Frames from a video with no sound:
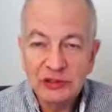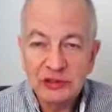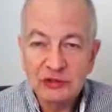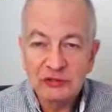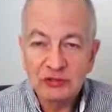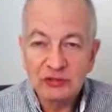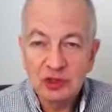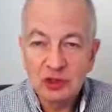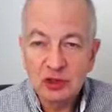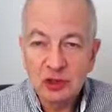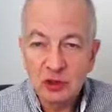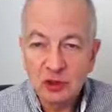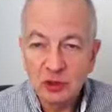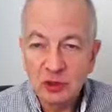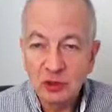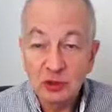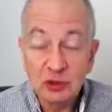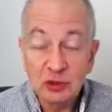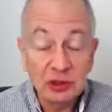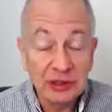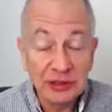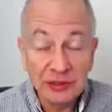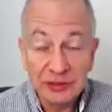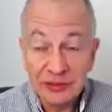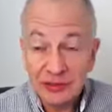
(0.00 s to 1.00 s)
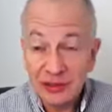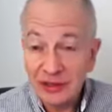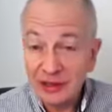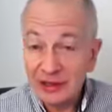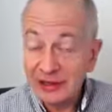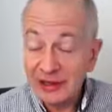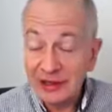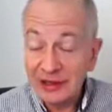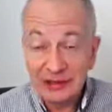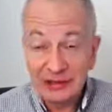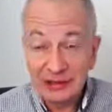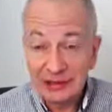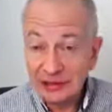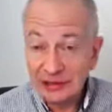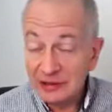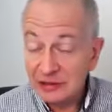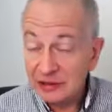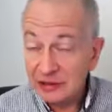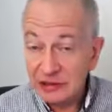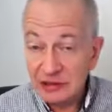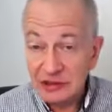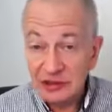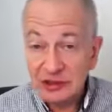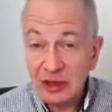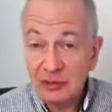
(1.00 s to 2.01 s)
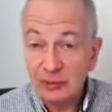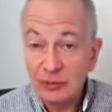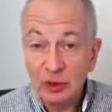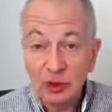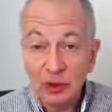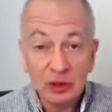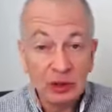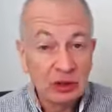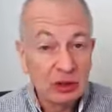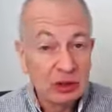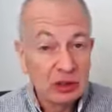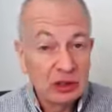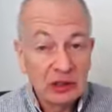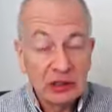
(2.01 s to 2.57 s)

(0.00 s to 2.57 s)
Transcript: of school, and then heading into the summer,